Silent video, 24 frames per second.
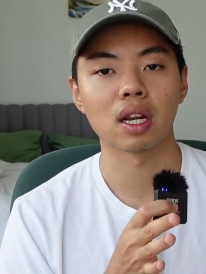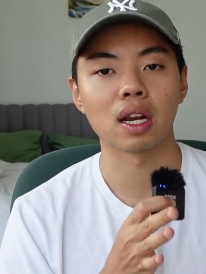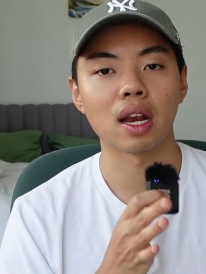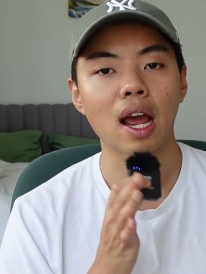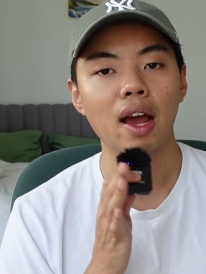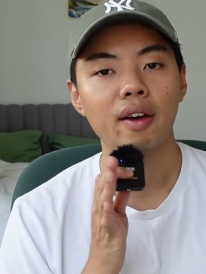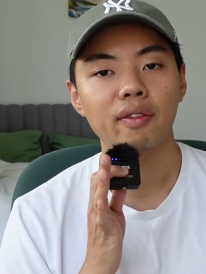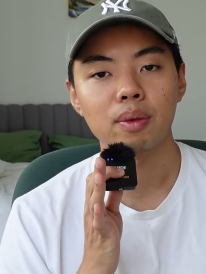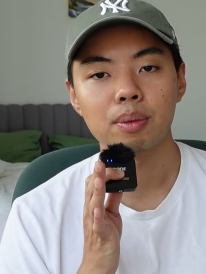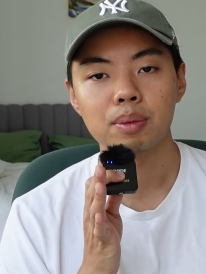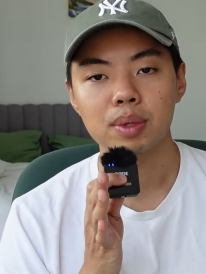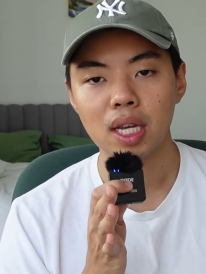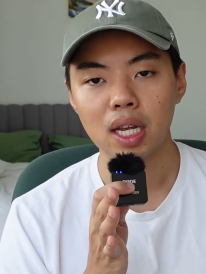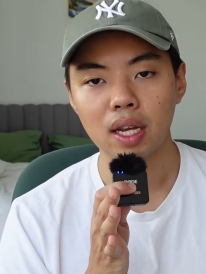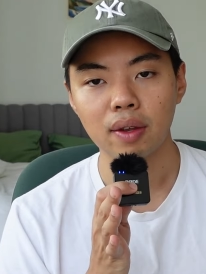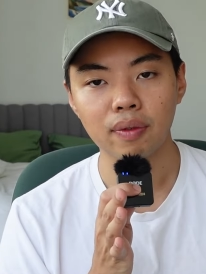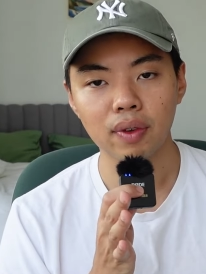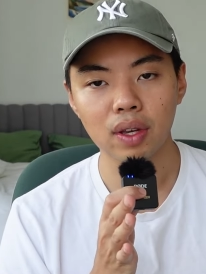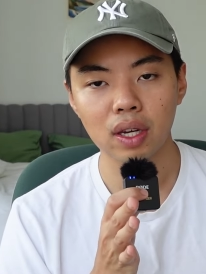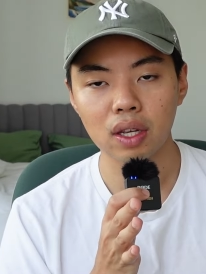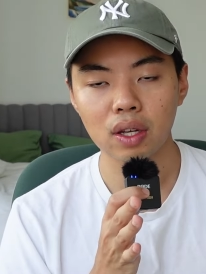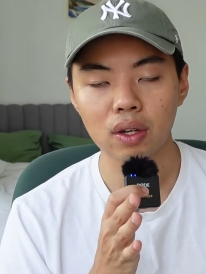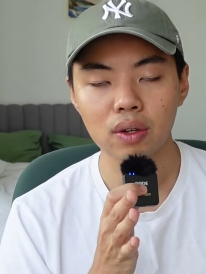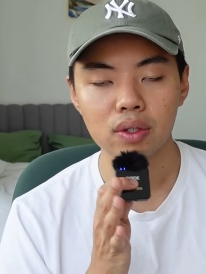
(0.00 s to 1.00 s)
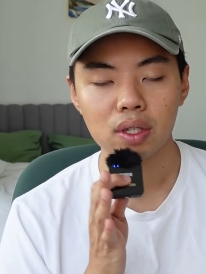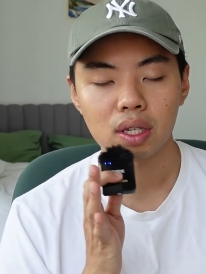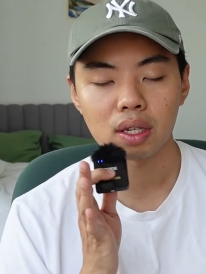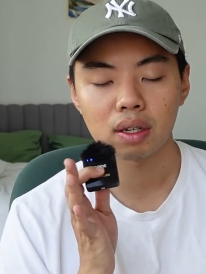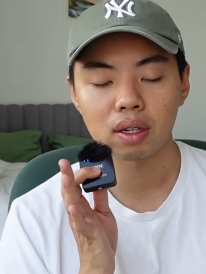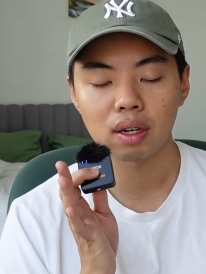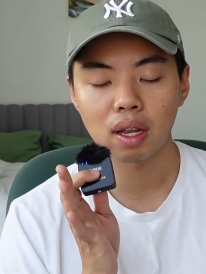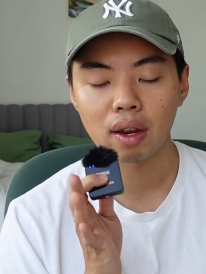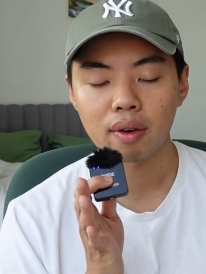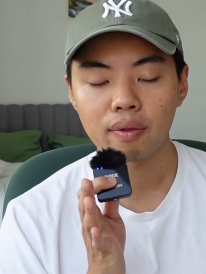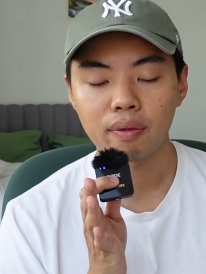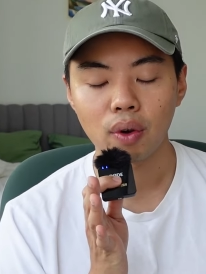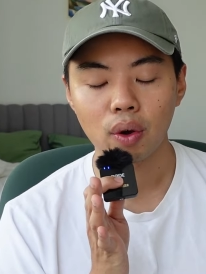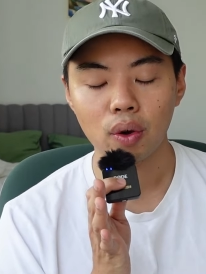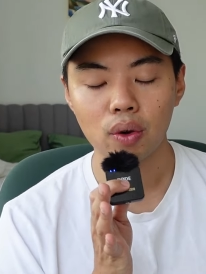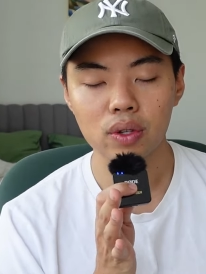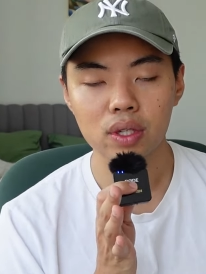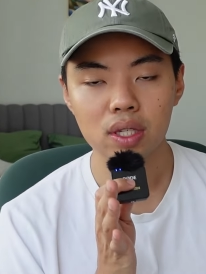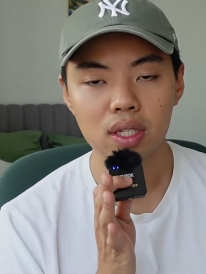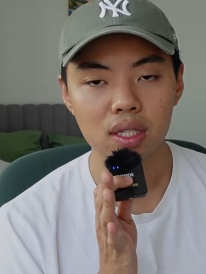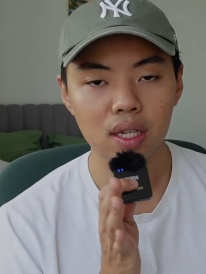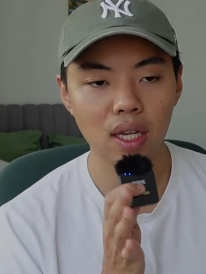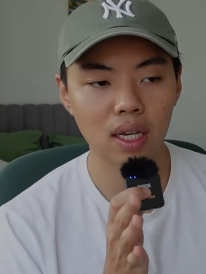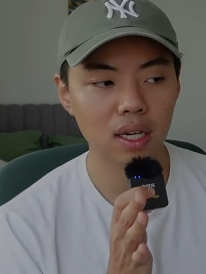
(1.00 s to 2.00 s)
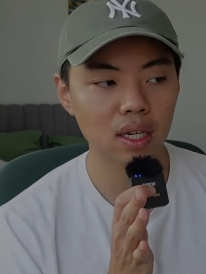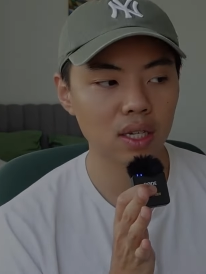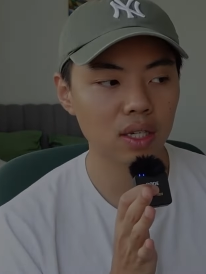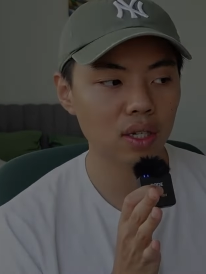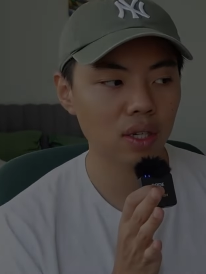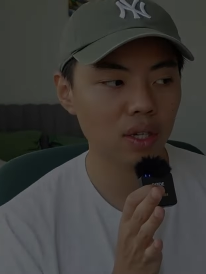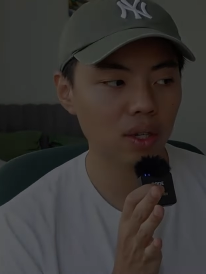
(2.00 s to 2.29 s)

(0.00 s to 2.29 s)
and have them take videos and photos and send it to